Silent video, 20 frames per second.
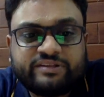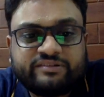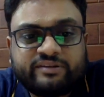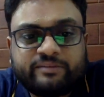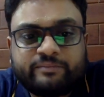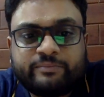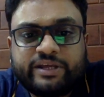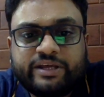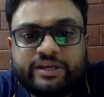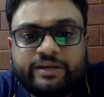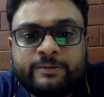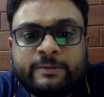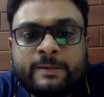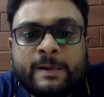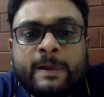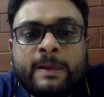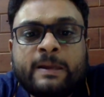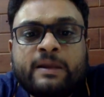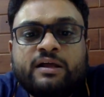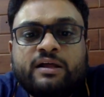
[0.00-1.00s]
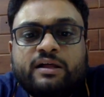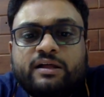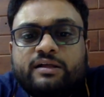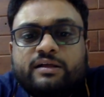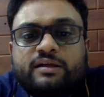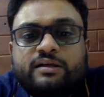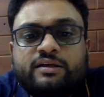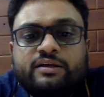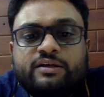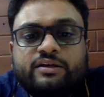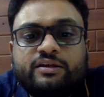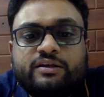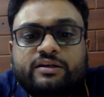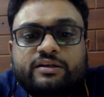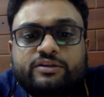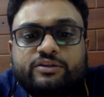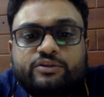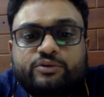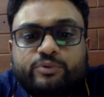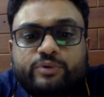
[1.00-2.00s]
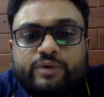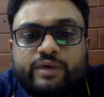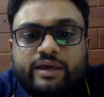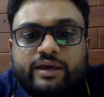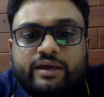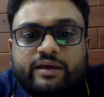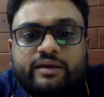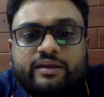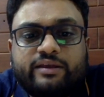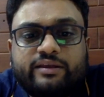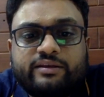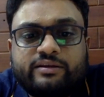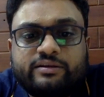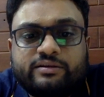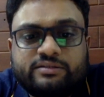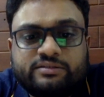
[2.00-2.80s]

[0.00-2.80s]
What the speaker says: someday, you can